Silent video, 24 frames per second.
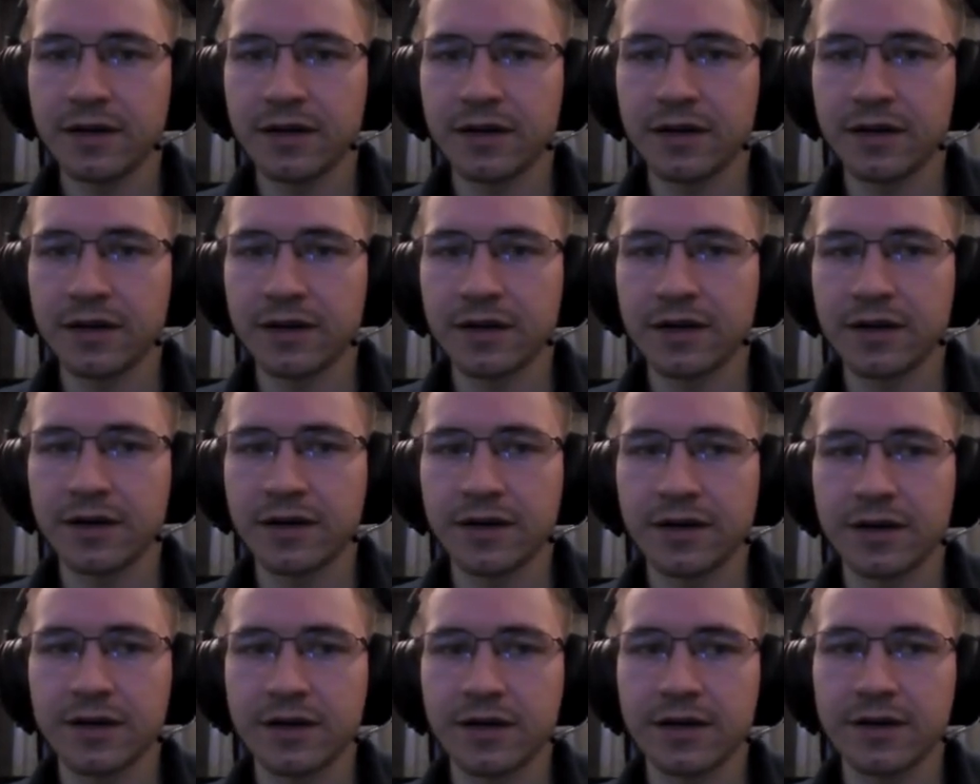
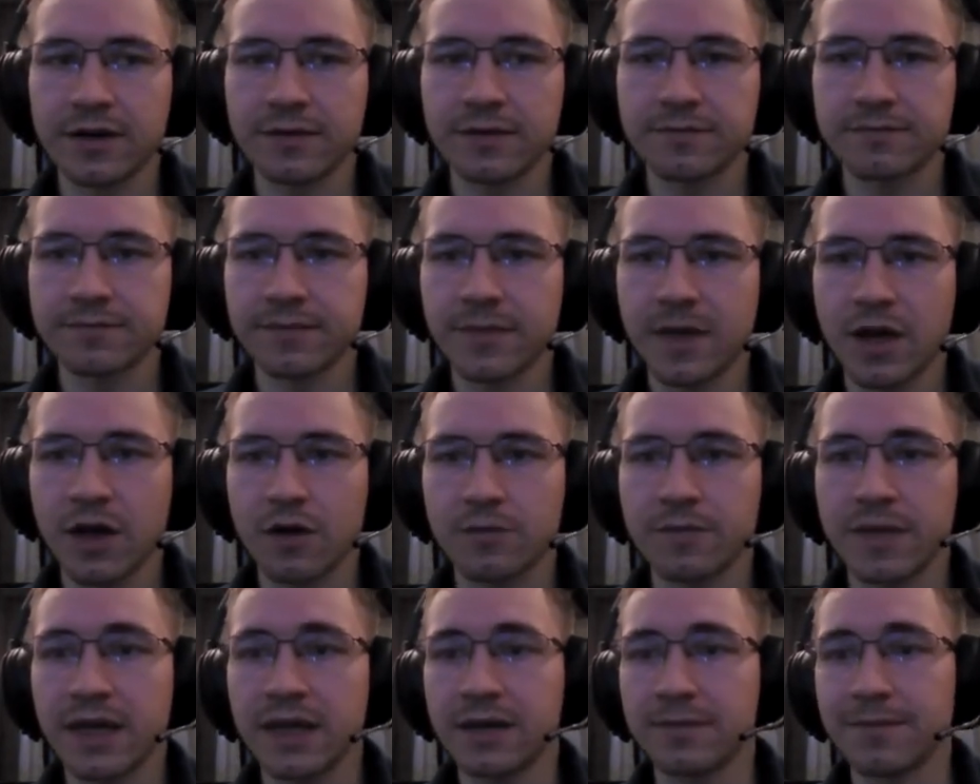how
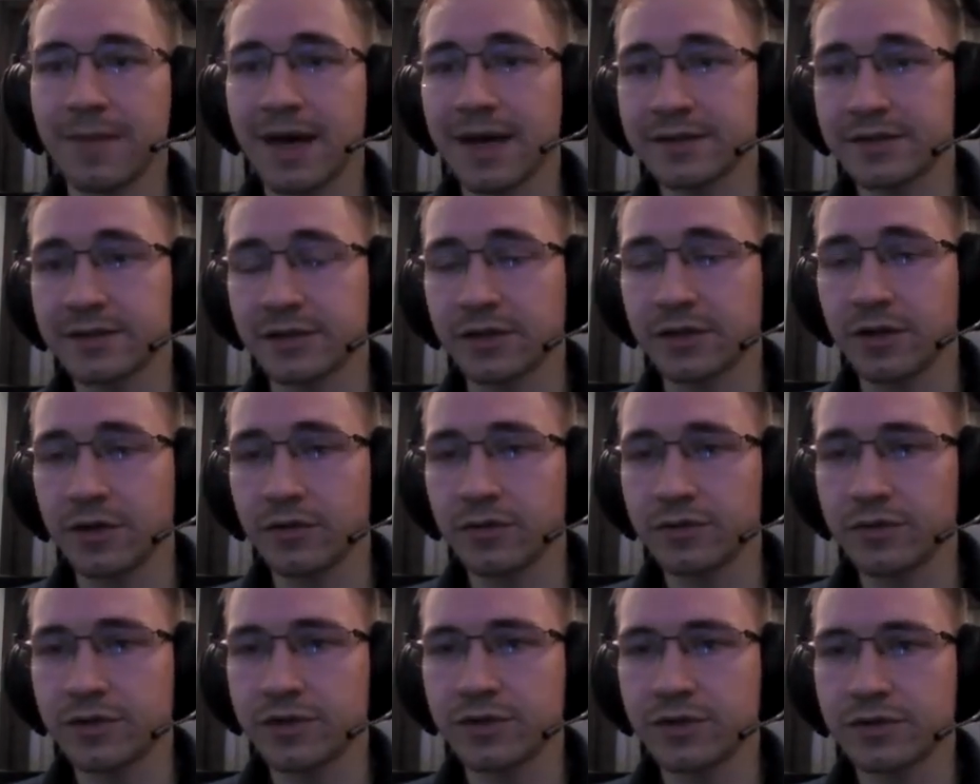many master
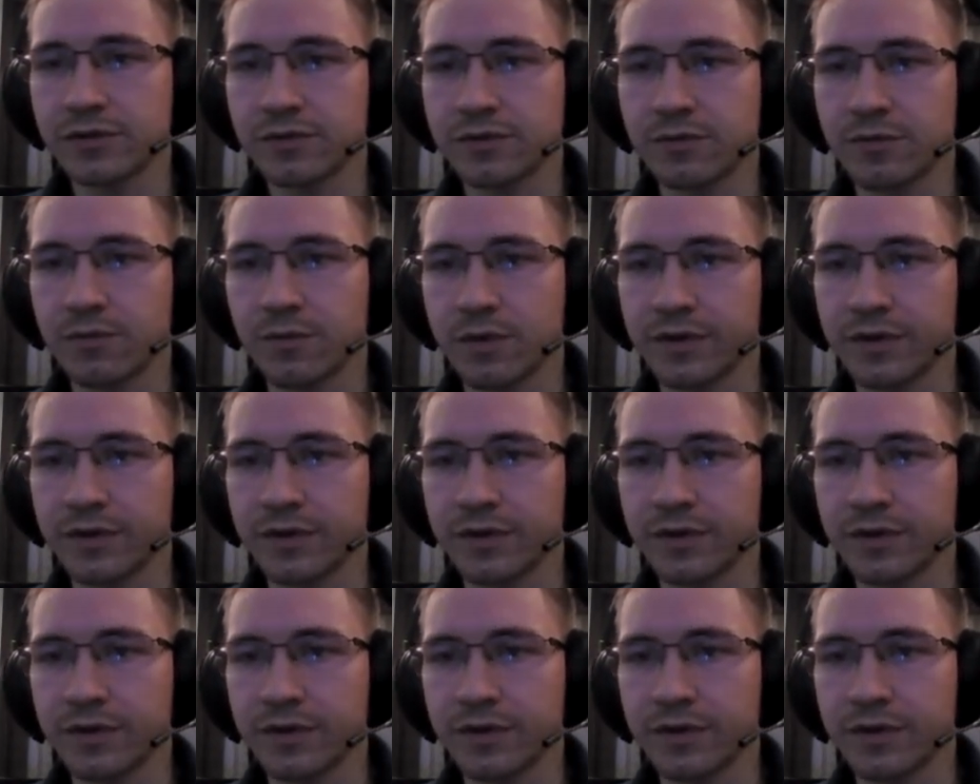nodes,